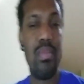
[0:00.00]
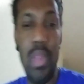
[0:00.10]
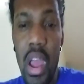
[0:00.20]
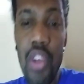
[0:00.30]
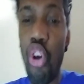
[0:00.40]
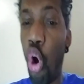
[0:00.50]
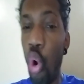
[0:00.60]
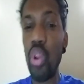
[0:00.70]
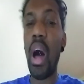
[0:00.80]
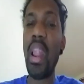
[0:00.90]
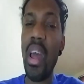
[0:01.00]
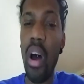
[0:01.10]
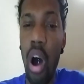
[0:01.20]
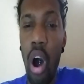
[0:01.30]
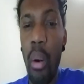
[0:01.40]
There's a whole lot
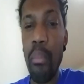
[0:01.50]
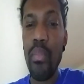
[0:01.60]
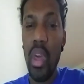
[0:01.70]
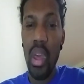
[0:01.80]
of